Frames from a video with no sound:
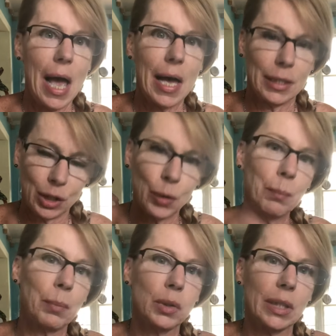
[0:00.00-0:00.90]
and
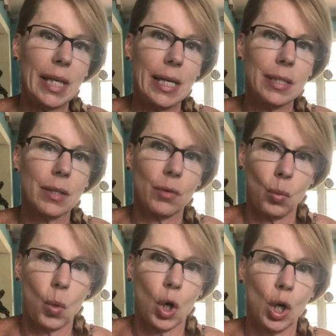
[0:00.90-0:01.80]
complete the
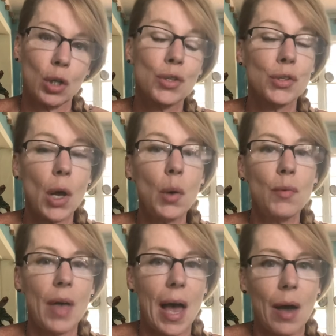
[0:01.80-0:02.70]
work so
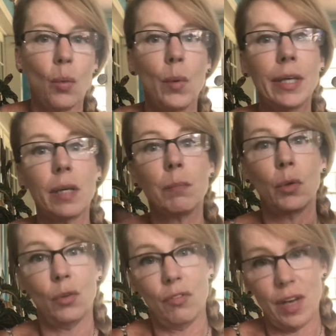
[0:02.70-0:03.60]
that we can
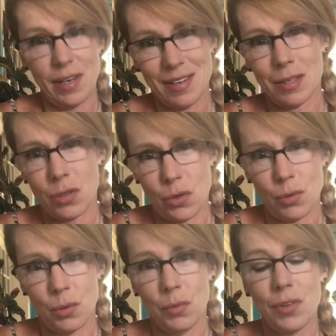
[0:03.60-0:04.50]
move
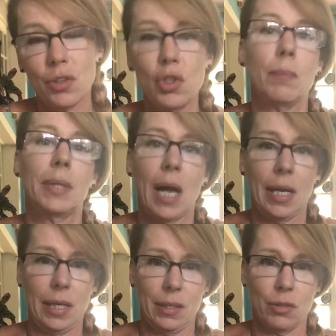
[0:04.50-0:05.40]
into the
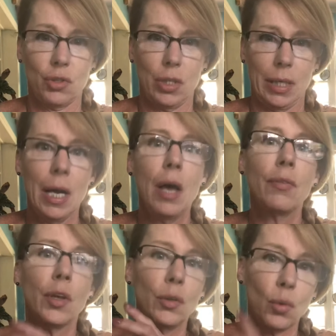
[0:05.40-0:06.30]
Gemini energy.
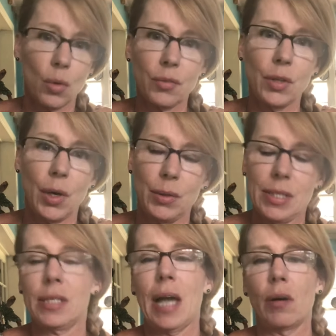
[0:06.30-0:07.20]
The North Node
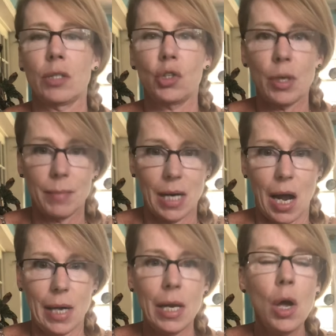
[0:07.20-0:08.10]
is now in
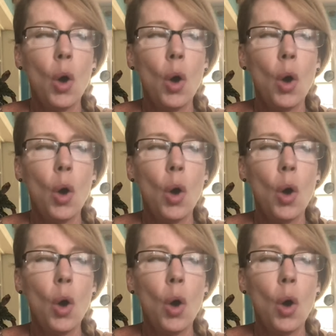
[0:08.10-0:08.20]
Gemini.